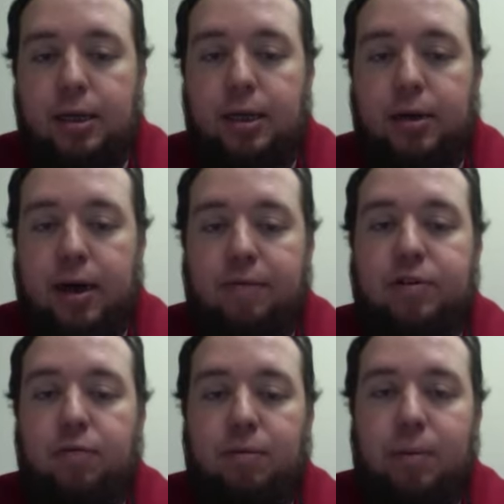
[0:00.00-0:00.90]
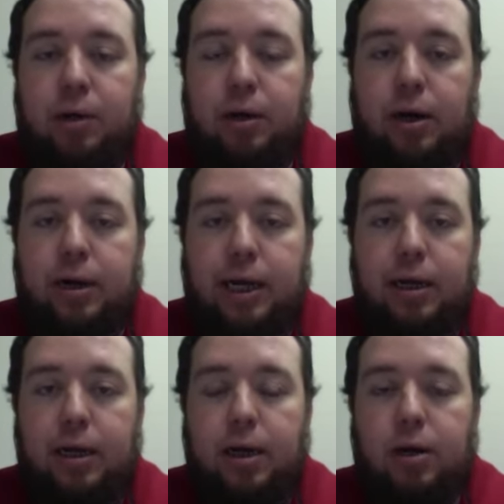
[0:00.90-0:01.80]
then you'll have some familiarity
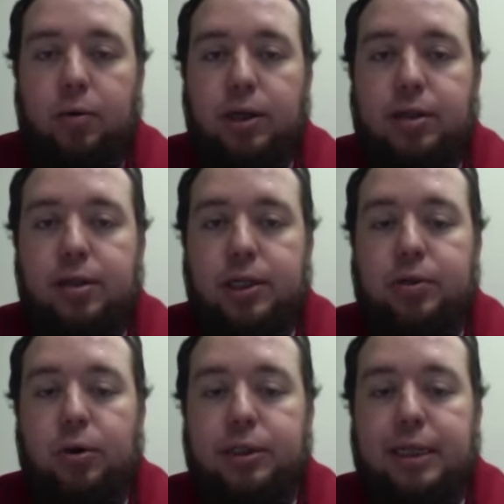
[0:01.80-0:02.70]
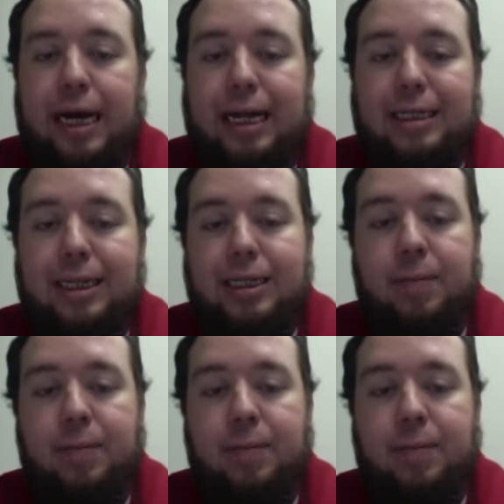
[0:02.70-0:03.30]
with discourse analysis.